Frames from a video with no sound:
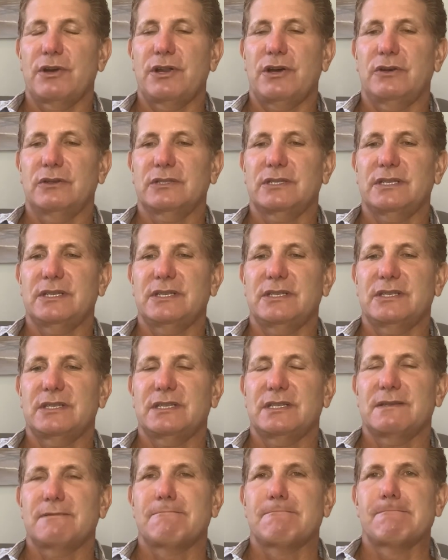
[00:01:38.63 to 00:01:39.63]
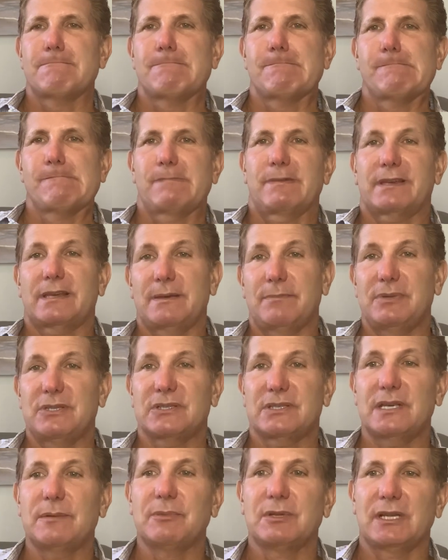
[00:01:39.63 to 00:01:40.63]
doses can be
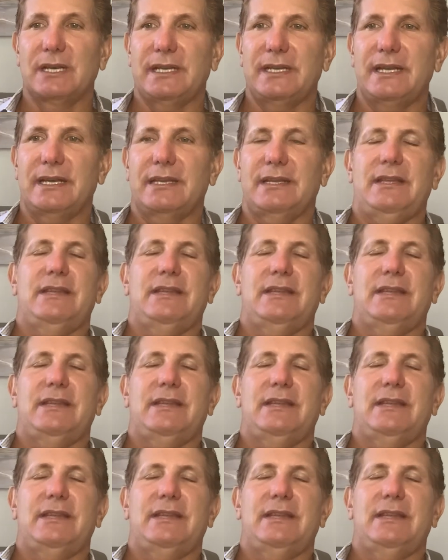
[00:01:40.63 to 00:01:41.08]
stimulating.